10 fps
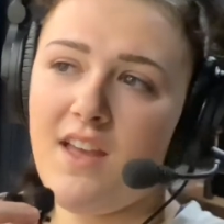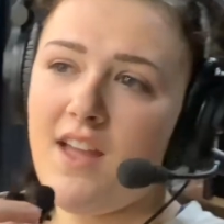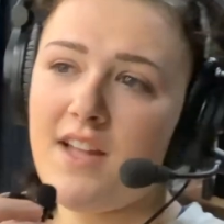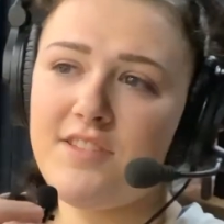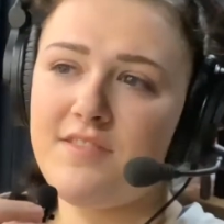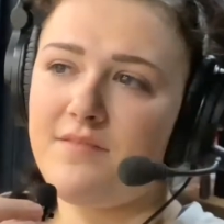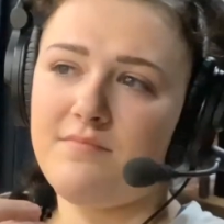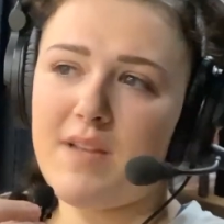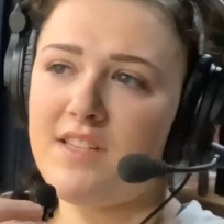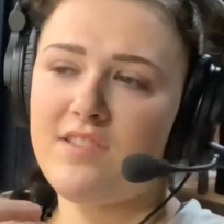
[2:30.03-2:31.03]
It's
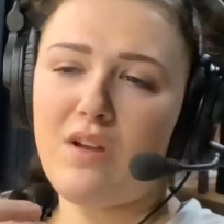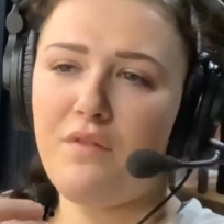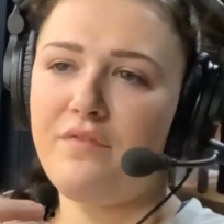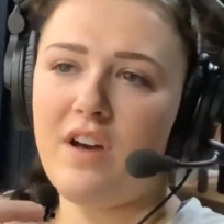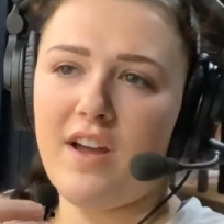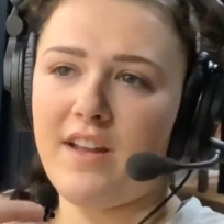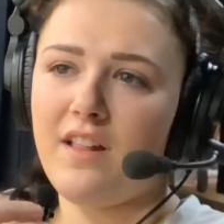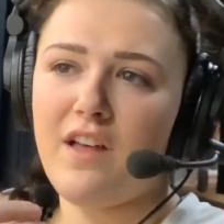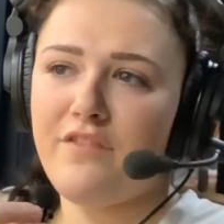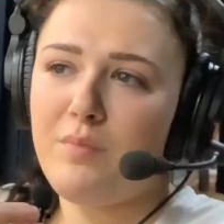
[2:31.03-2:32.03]
been so fun. I
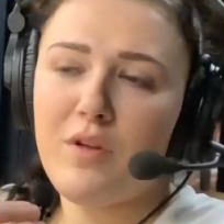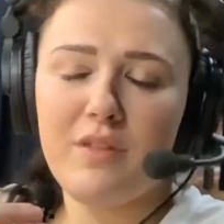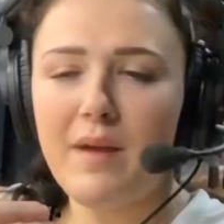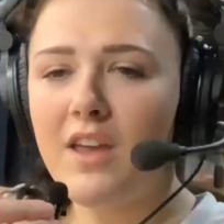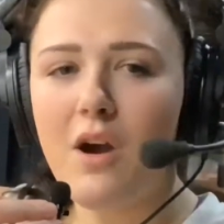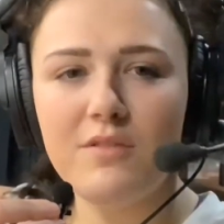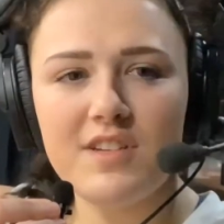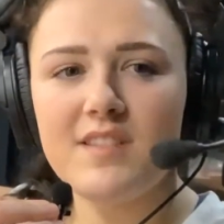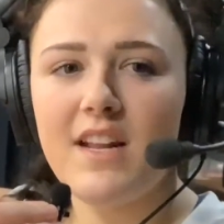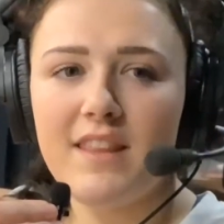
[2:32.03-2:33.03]
love both of my
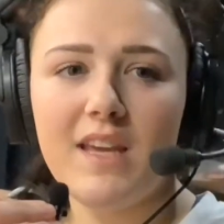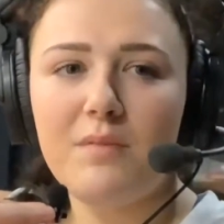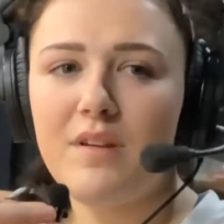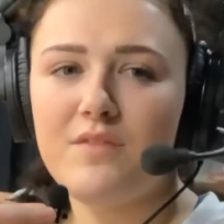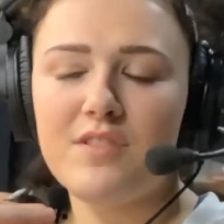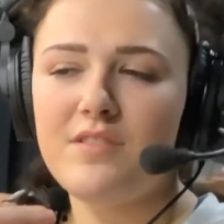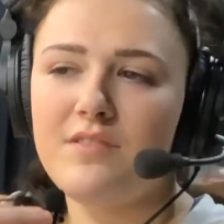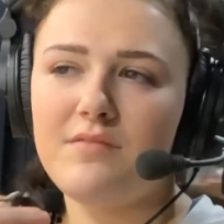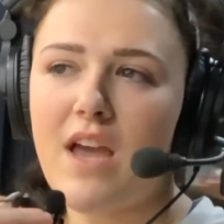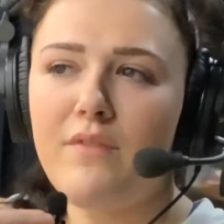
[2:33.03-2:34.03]
coaches, and I think we just
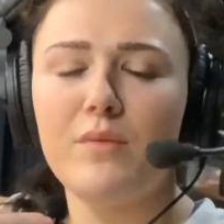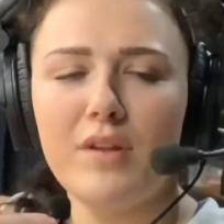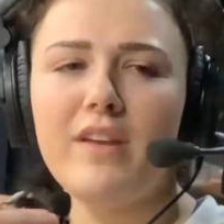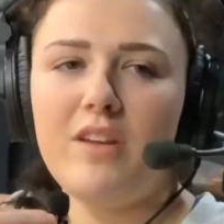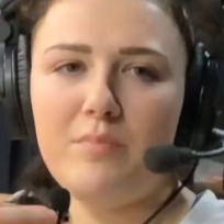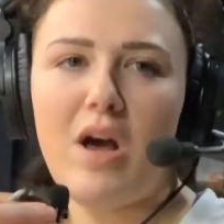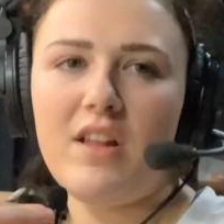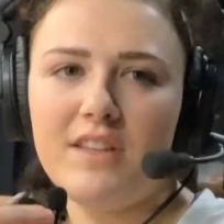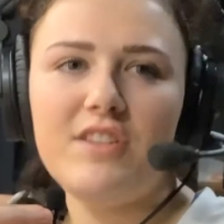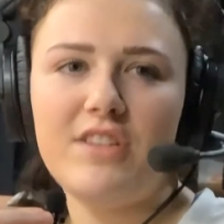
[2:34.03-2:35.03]
have a really good
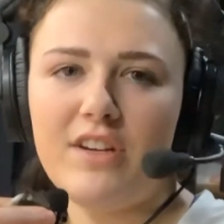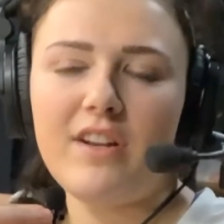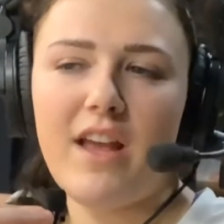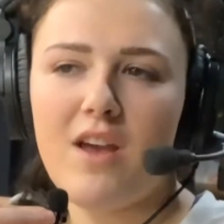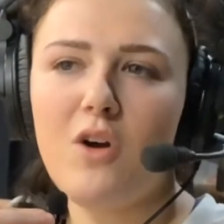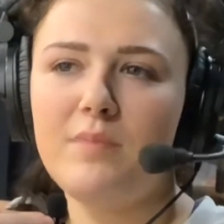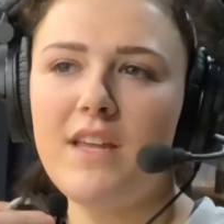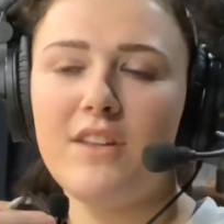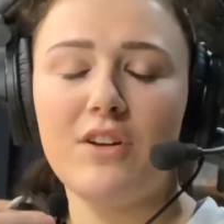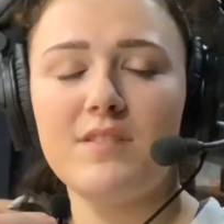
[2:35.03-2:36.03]
bond this year. And I hope that
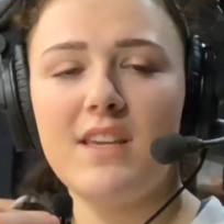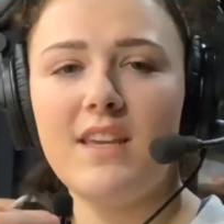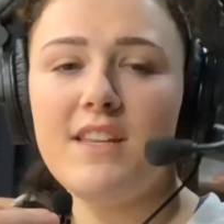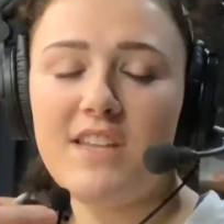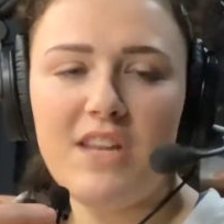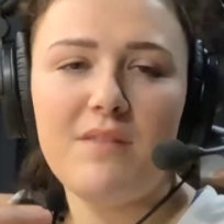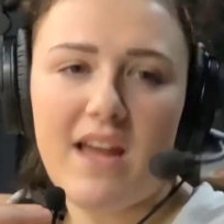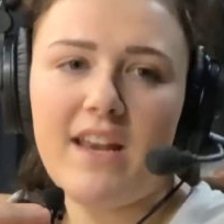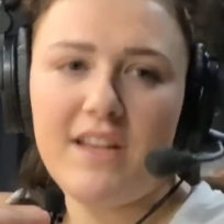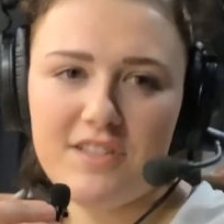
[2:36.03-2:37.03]
the girls can continue
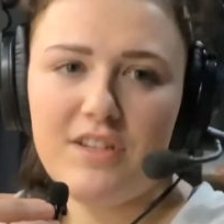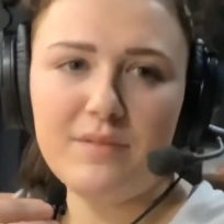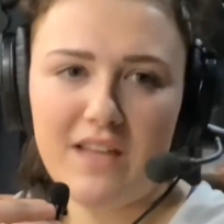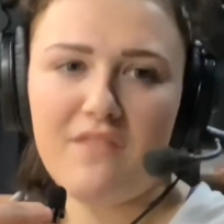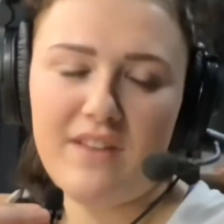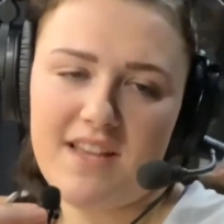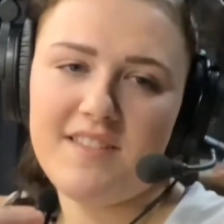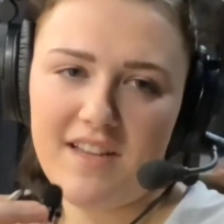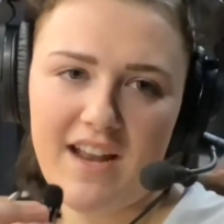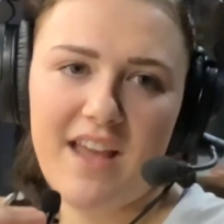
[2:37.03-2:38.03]
that next year without
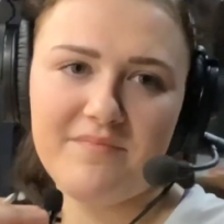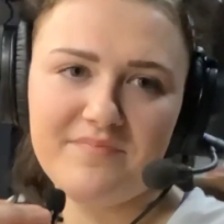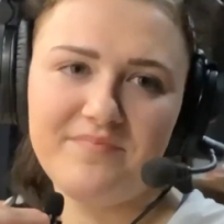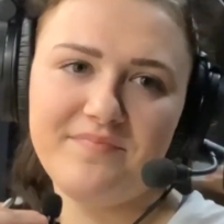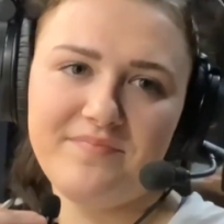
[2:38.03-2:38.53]
Vanessa and I.